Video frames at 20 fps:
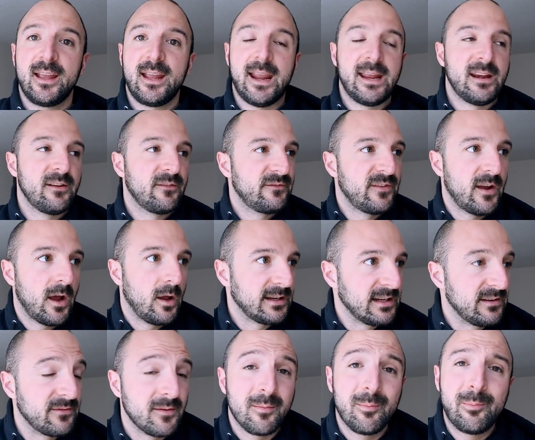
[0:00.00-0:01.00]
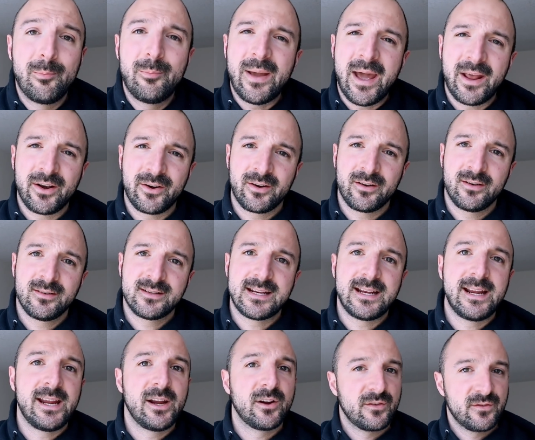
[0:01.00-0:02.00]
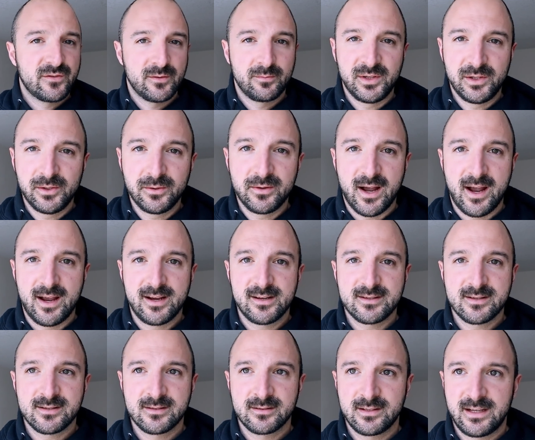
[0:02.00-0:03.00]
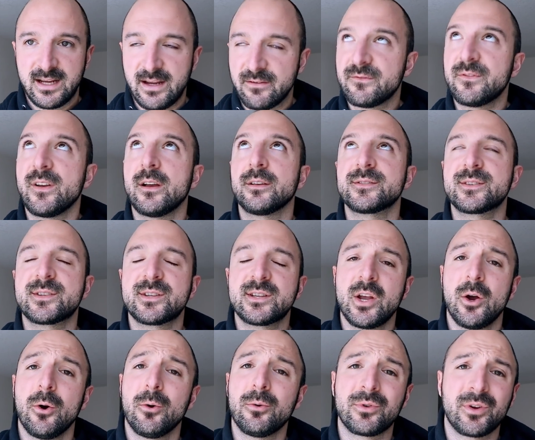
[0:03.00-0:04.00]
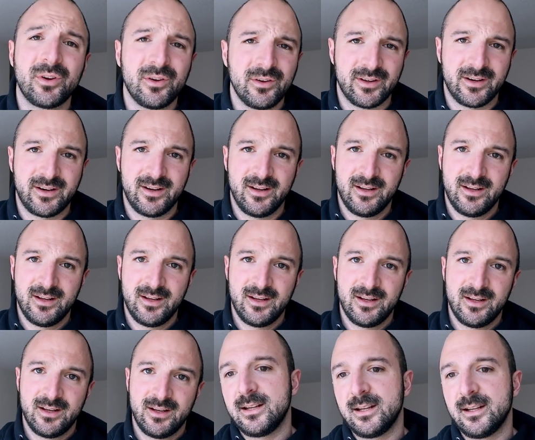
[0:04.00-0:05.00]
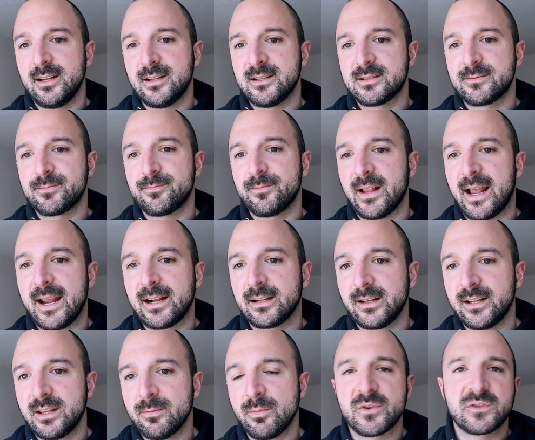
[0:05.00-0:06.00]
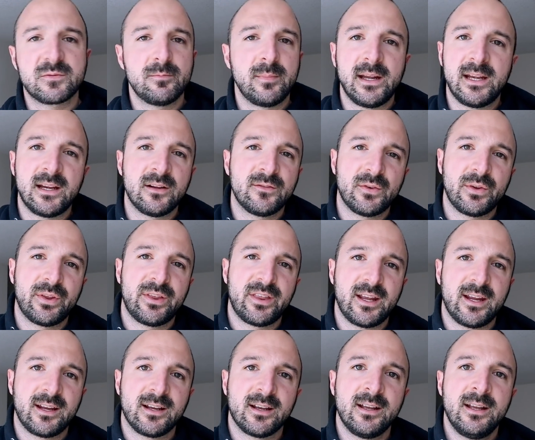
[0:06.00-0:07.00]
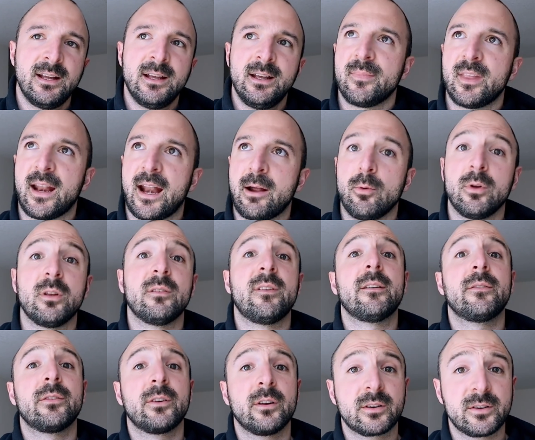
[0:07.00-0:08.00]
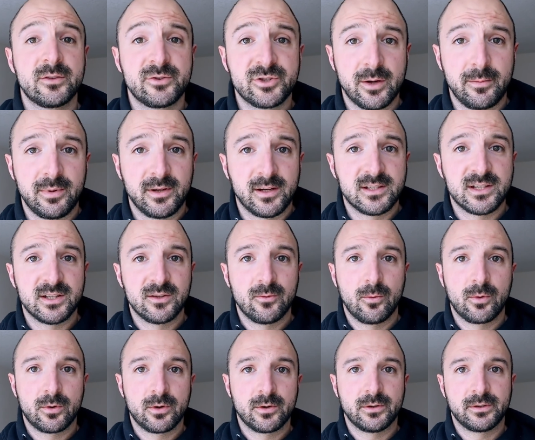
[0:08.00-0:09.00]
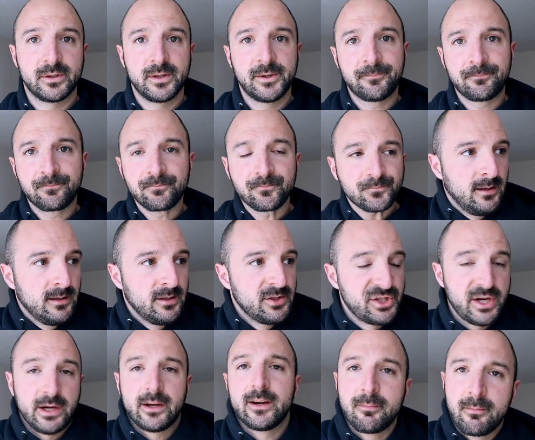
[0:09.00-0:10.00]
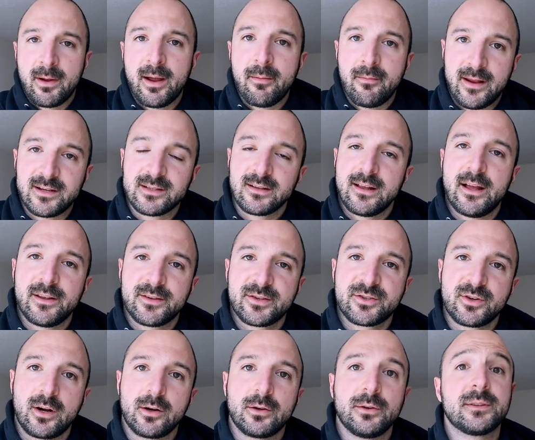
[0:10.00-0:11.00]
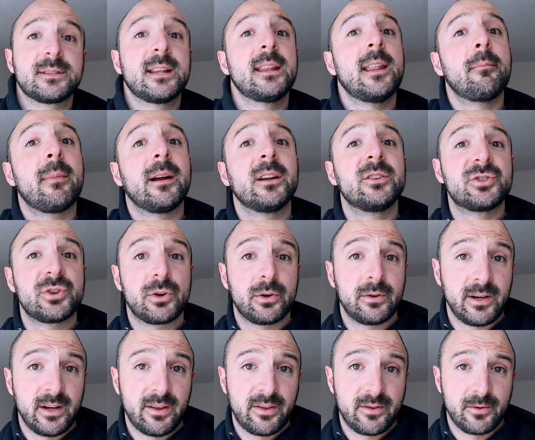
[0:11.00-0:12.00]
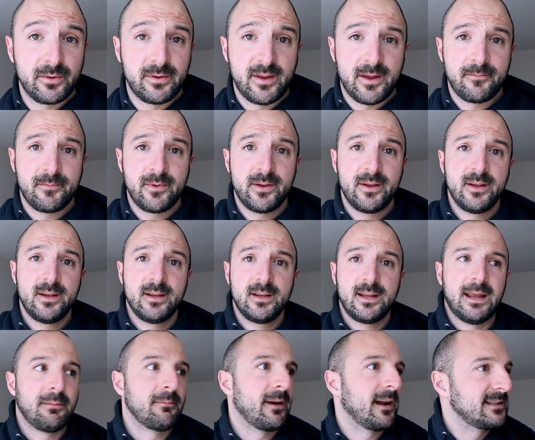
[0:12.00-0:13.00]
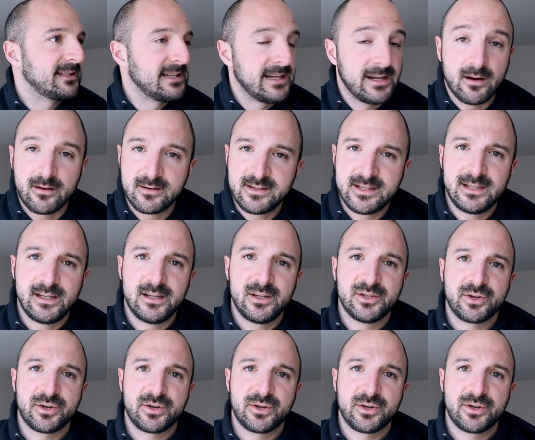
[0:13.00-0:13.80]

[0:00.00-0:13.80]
And it felt even better to hear from you guys. It felt so good. It is likely the most meaningful thing that I will have ever contributed to the world, sharing my mental health struggles and then my journey through them and my TRT